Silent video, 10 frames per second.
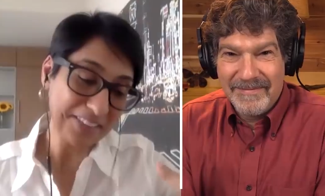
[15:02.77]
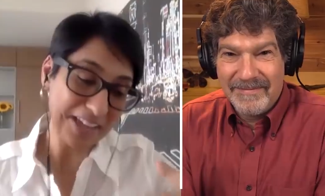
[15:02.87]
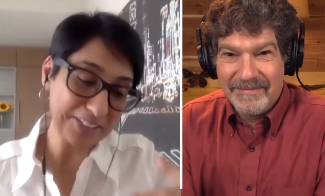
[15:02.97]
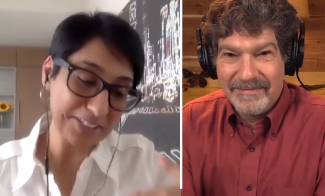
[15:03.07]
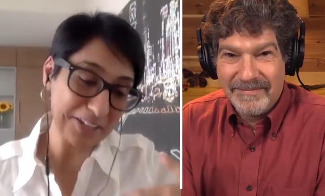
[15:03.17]

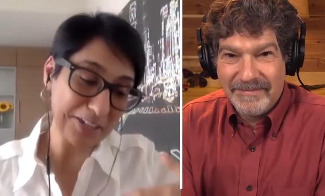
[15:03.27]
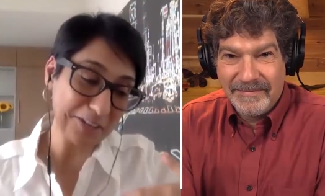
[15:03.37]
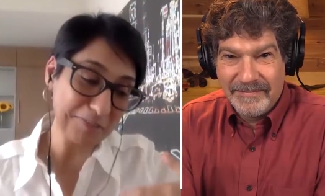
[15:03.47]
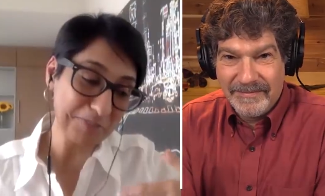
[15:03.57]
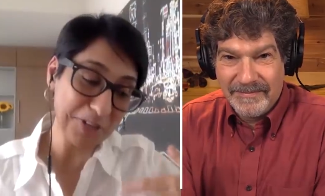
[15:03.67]
Speaker 1: that uh,
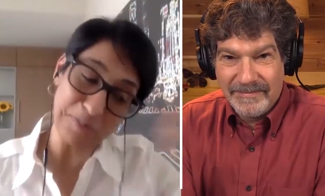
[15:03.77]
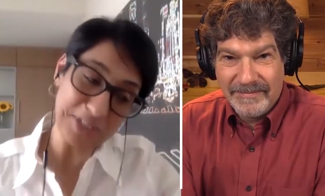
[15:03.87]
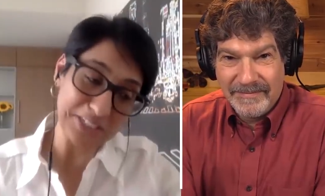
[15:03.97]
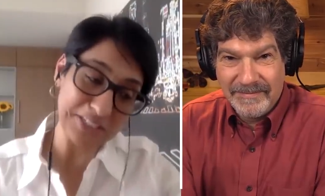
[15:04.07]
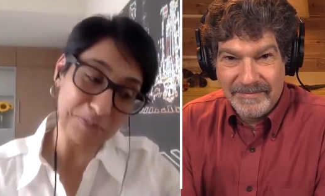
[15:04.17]
you know
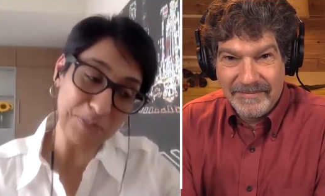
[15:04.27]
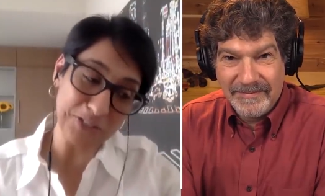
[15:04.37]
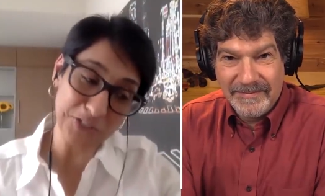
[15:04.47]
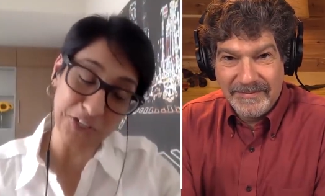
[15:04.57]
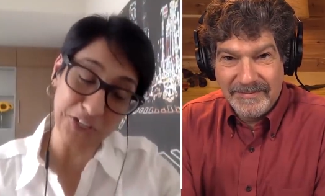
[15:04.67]
Mississippi is
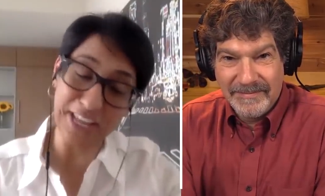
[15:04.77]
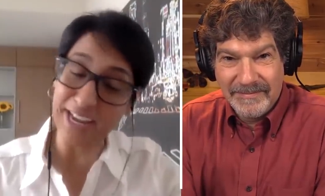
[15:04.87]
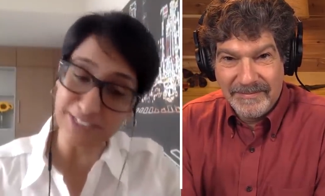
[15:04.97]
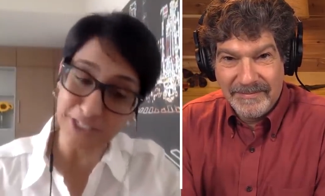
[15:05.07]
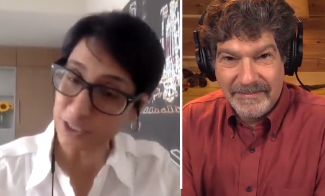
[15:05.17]
turning, as in